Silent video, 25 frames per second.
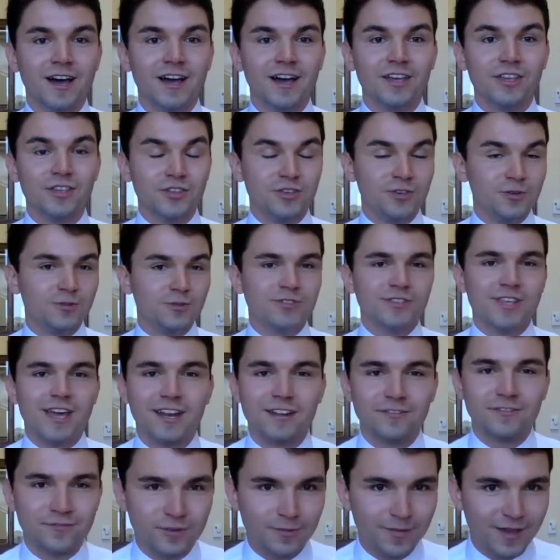use
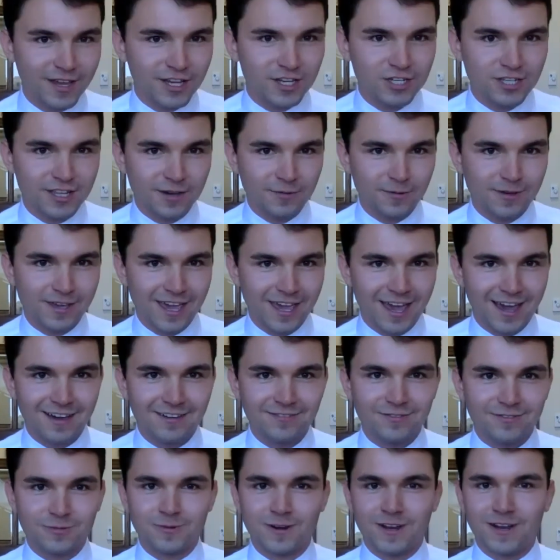that information that we
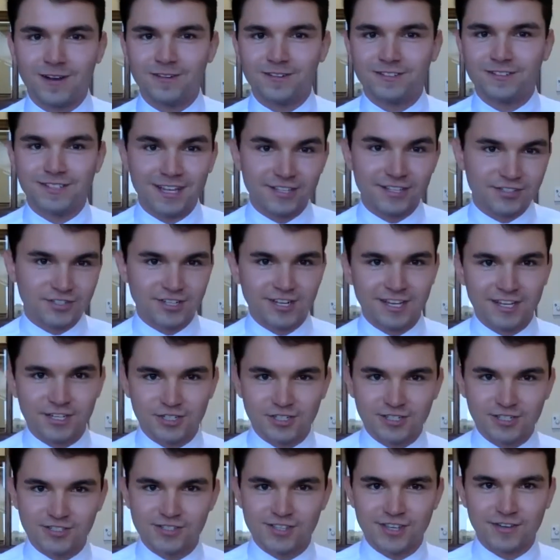have around
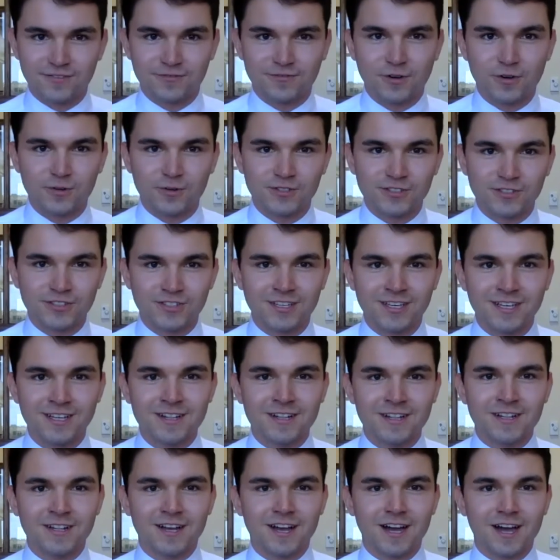destinations that folks
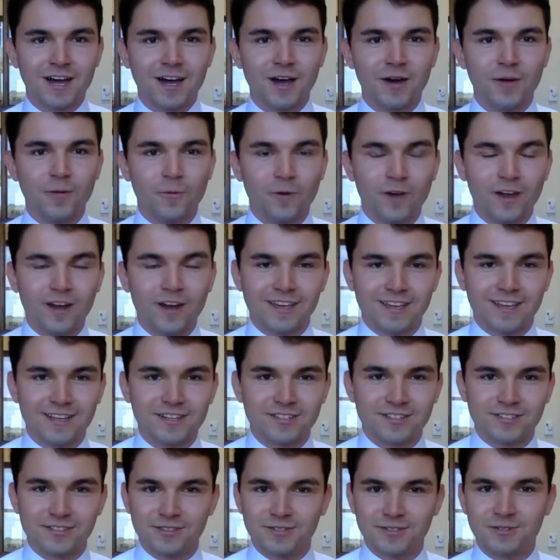want to
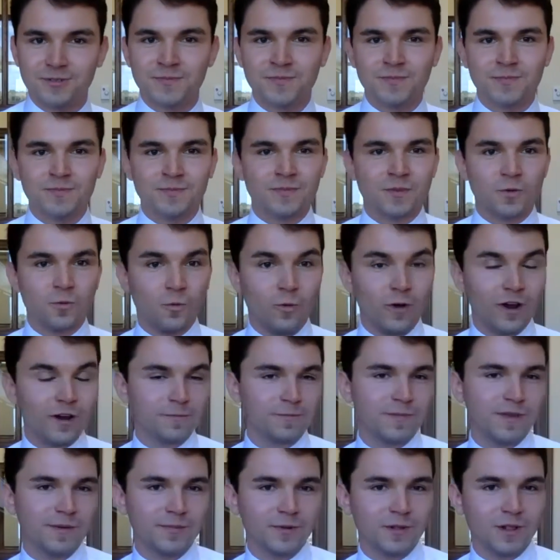get to, where
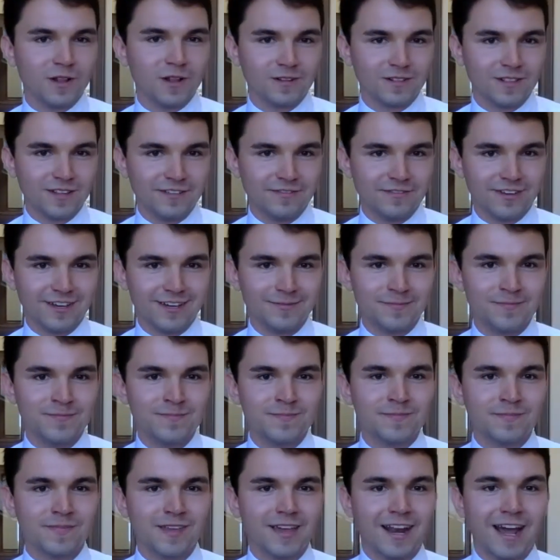people are living,
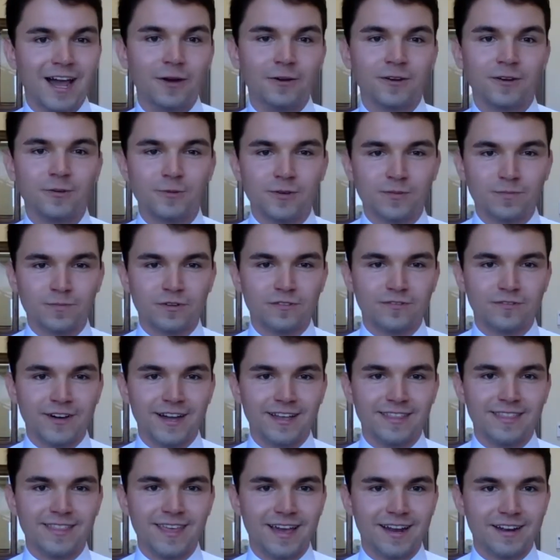and how can we
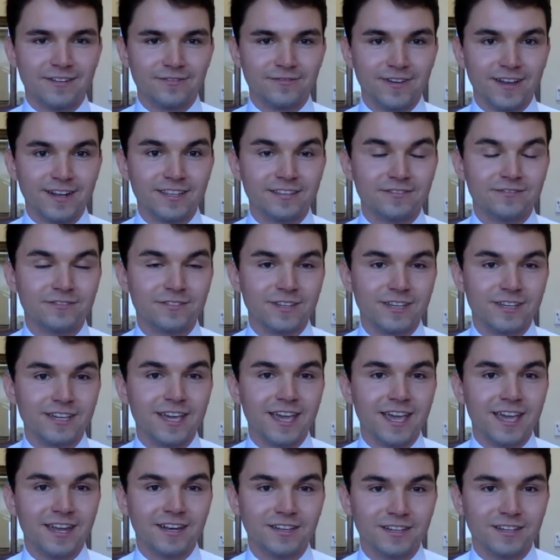provide that
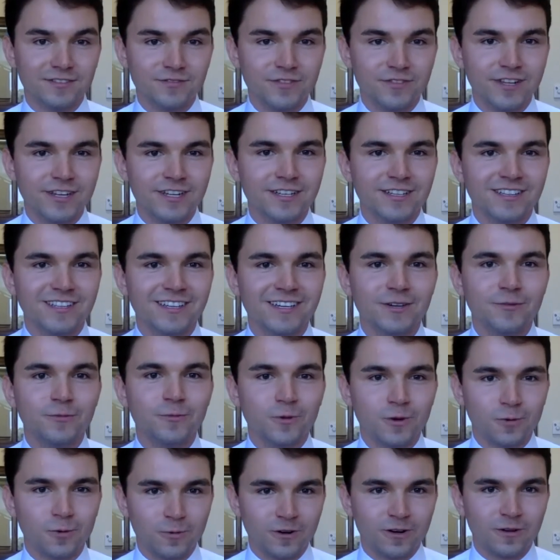effectively and conveniently,
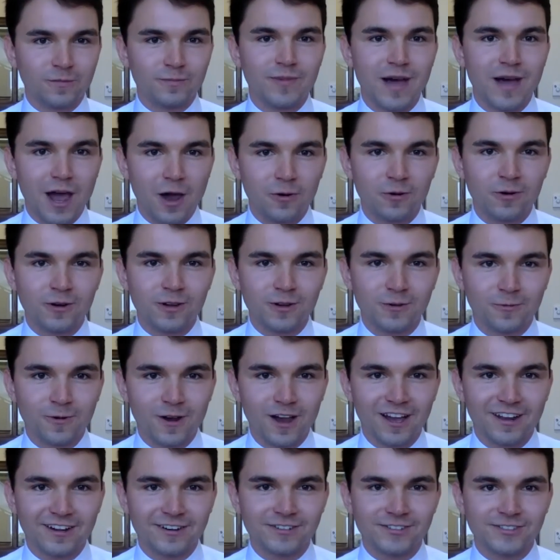where we're empowering
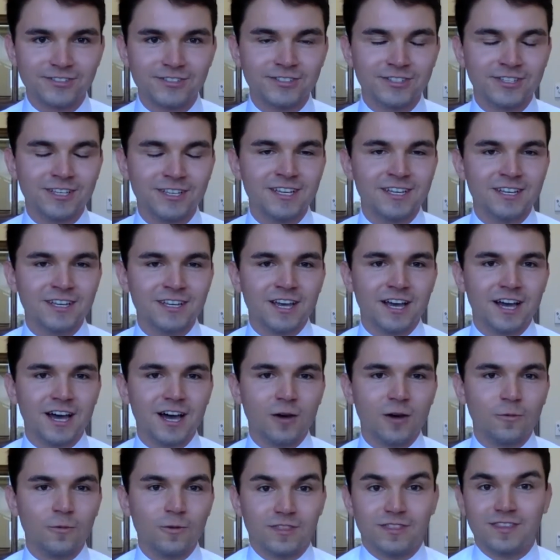riders
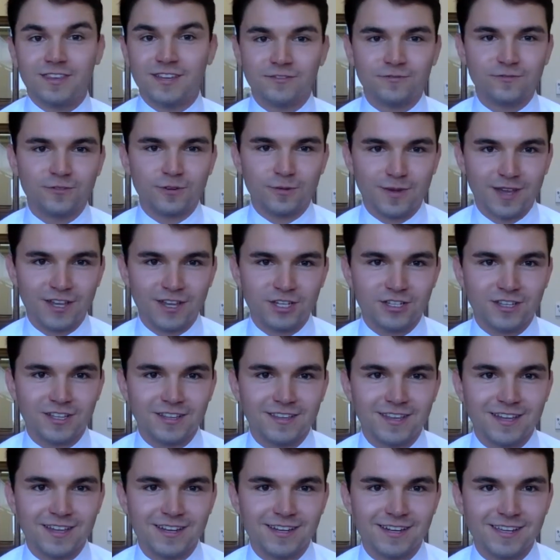with the information
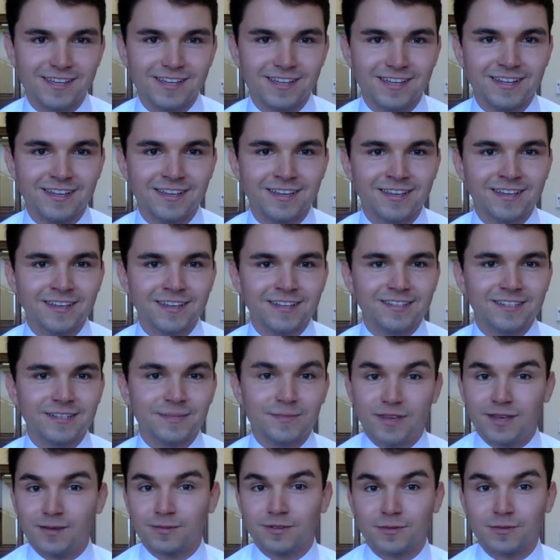that they need to
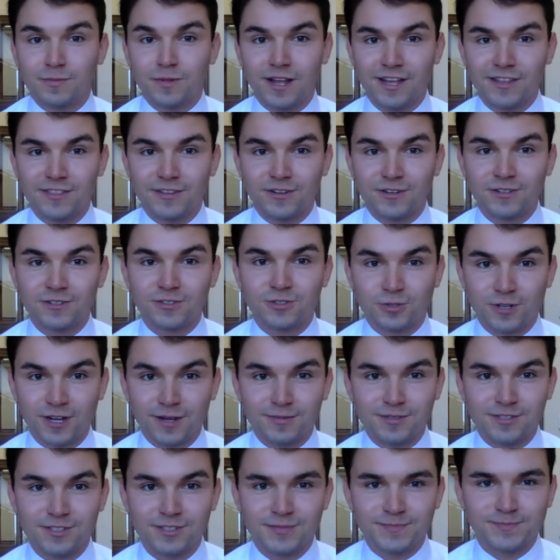be able to plan their
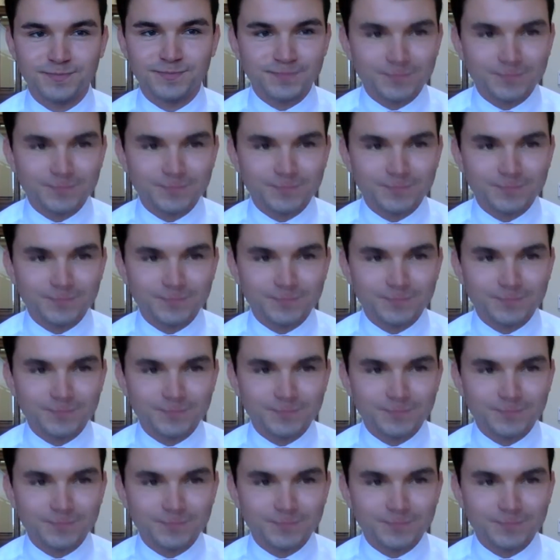trips?